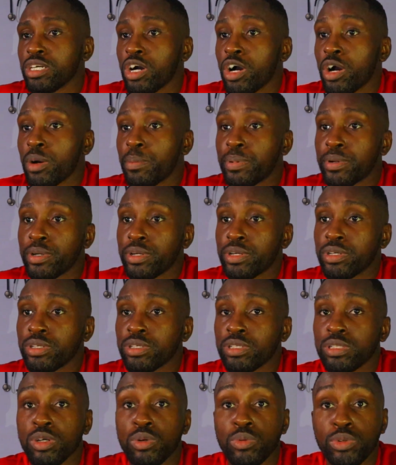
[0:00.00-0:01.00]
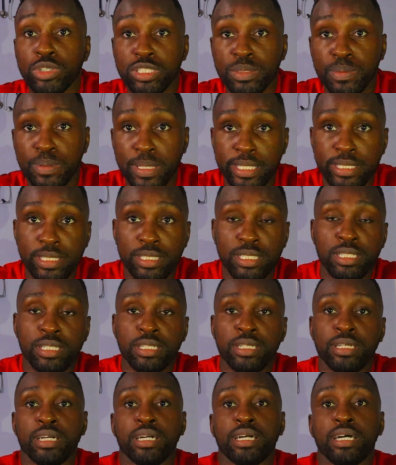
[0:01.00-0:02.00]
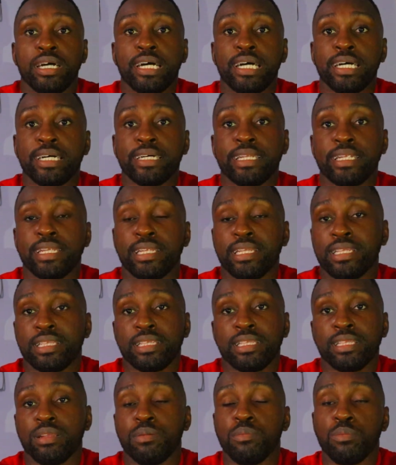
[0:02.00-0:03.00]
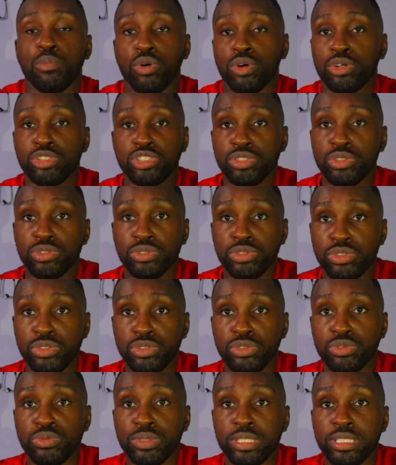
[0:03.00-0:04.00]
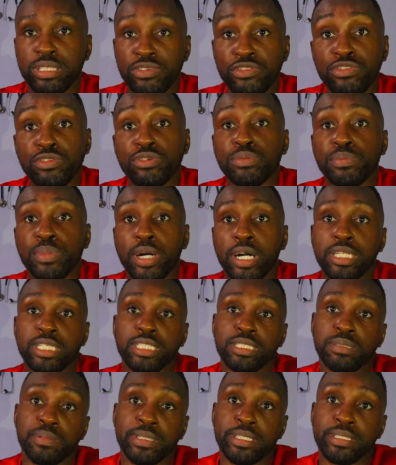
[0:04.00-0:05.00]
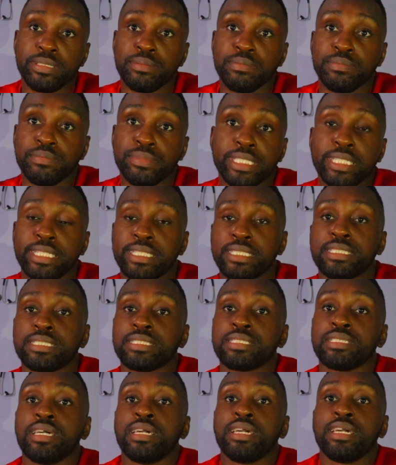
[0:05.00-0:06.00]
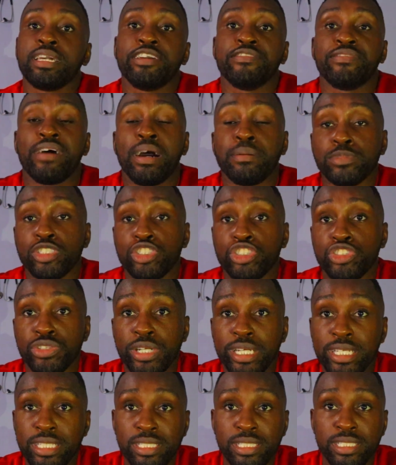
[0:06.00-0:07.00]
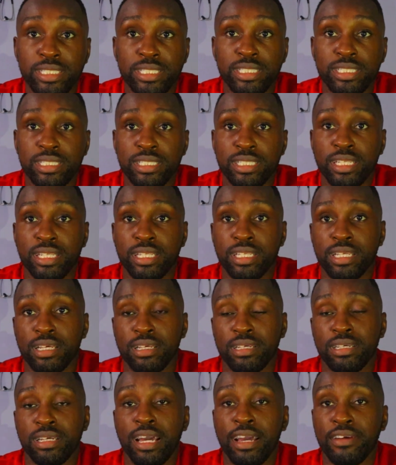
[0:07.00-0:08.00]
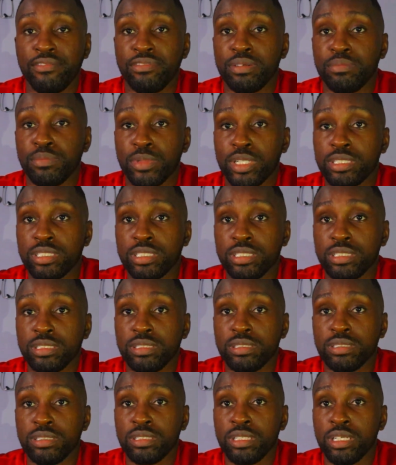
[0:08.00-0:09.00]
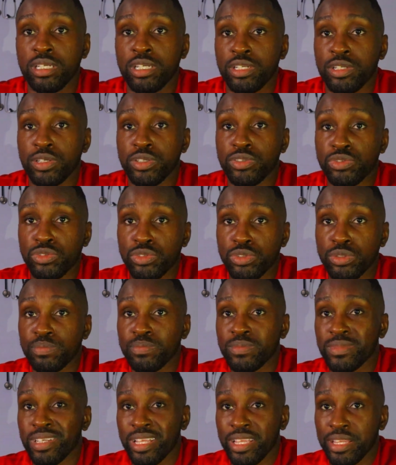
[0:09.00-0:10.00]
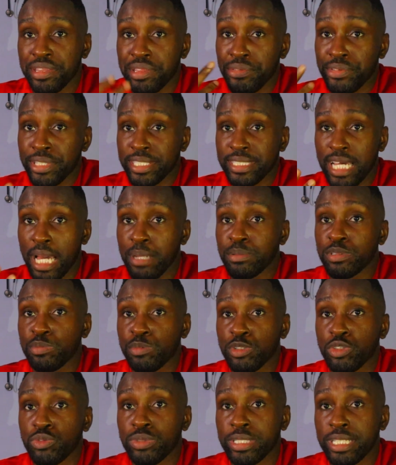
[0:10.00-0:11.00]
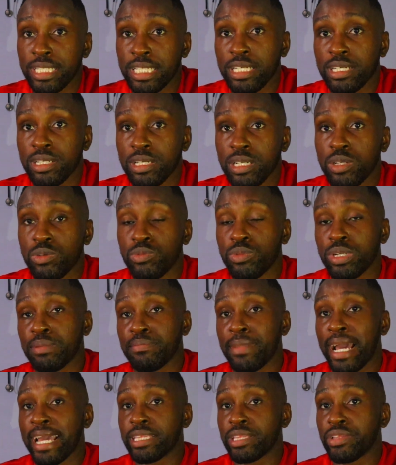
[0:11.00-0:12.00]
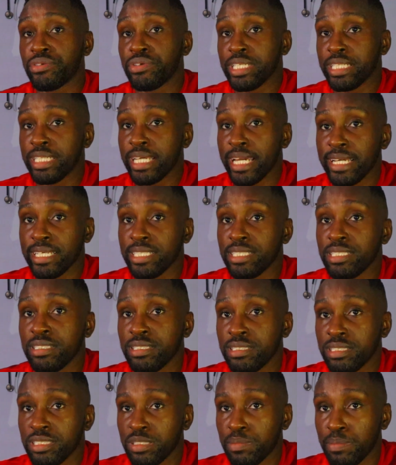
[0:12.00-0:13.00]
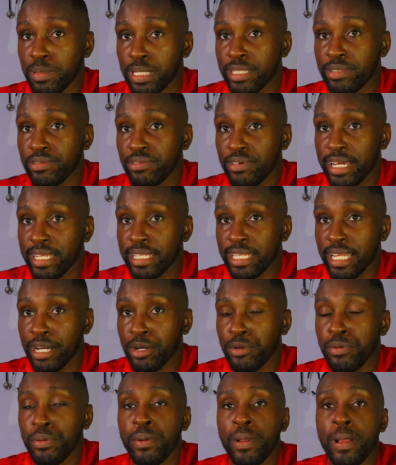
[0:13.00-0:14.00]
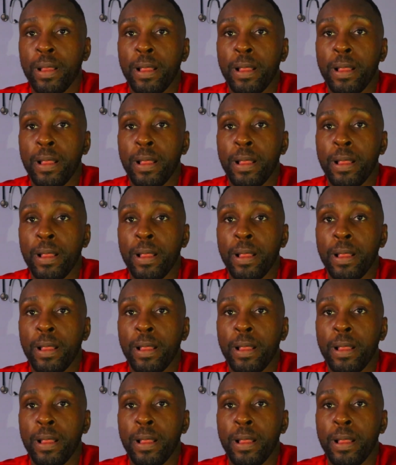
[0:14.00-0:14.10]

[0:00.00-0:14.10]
upper lower split, and more so too with the full body split, because if I'm training every muscle group 3 times per week with my 3-day split right now,